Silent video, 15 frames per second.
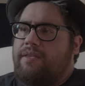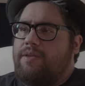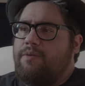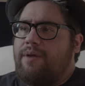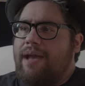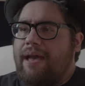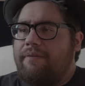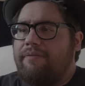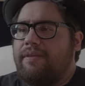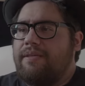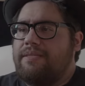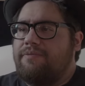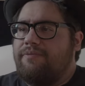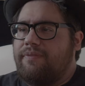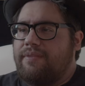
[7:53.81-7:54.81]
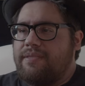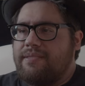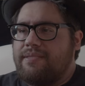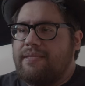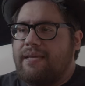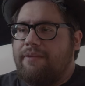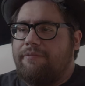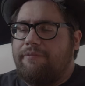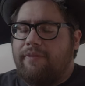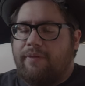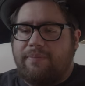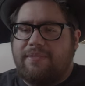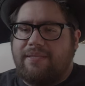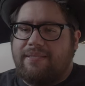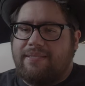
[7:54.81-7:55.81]
You have these this set of
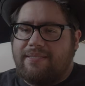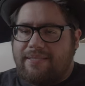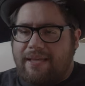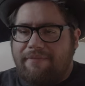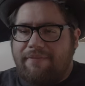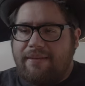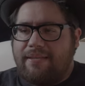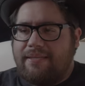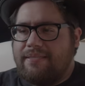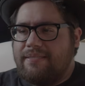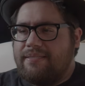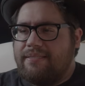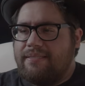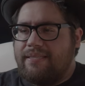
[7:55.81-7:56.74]
films in the 70s